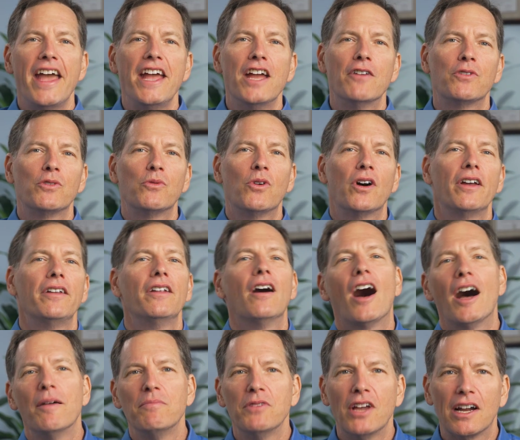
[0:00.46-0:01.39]
Hey everyone,
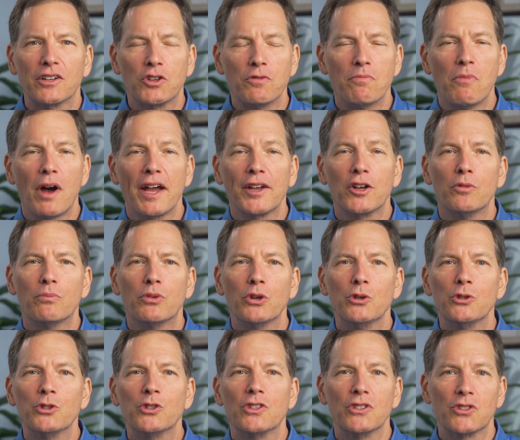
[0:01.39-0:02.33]
I'm Dr. Michael
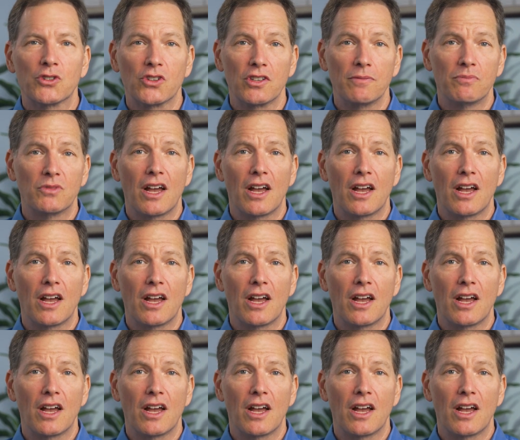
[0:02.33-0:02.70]
Breus, the Sleep